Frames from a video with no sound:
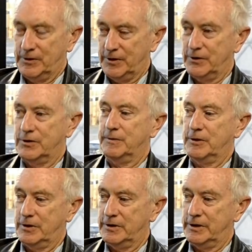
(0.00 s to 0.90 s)
Yeah,
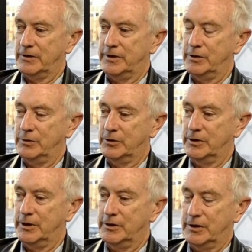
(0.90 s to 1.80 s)
there's the extent to which
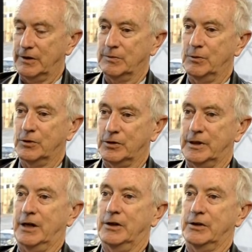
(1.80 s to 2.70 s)
he seems more
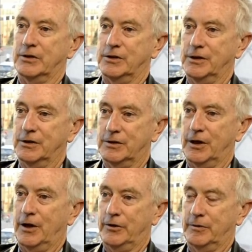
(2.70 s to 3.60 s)
Stalinist in his
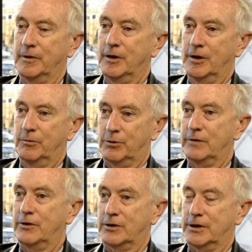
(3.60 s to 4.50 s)
style than
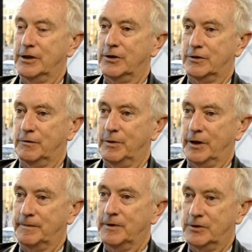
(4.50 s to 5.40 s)
previous leaders have
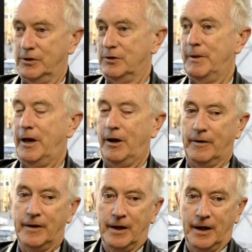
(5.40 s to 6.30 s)
been since Mao,
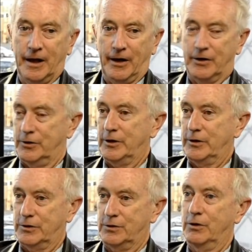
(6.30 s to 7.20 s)
and he's certainly
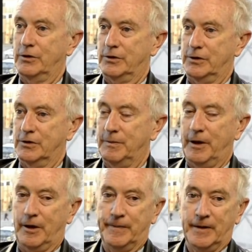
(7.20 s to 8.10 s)
the strongest since
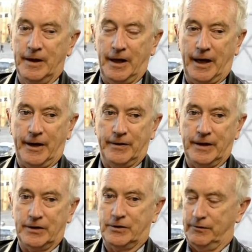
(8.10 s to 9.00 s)
Mao. And
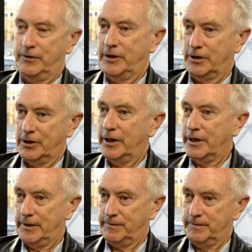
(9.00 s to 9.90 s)
that's the feeling that I
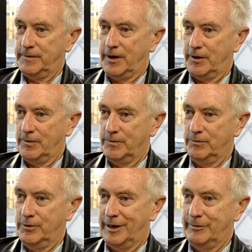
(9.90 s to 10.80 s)
get
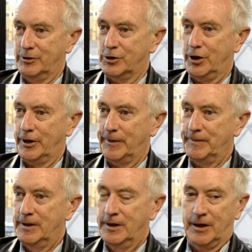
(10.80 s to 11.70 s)
when I'm in China.
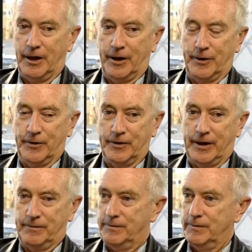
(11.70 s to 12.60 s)

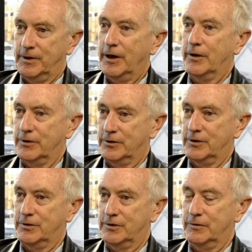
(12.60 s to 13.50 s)

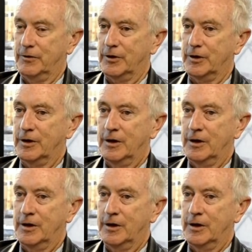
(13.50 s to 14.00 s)
There's very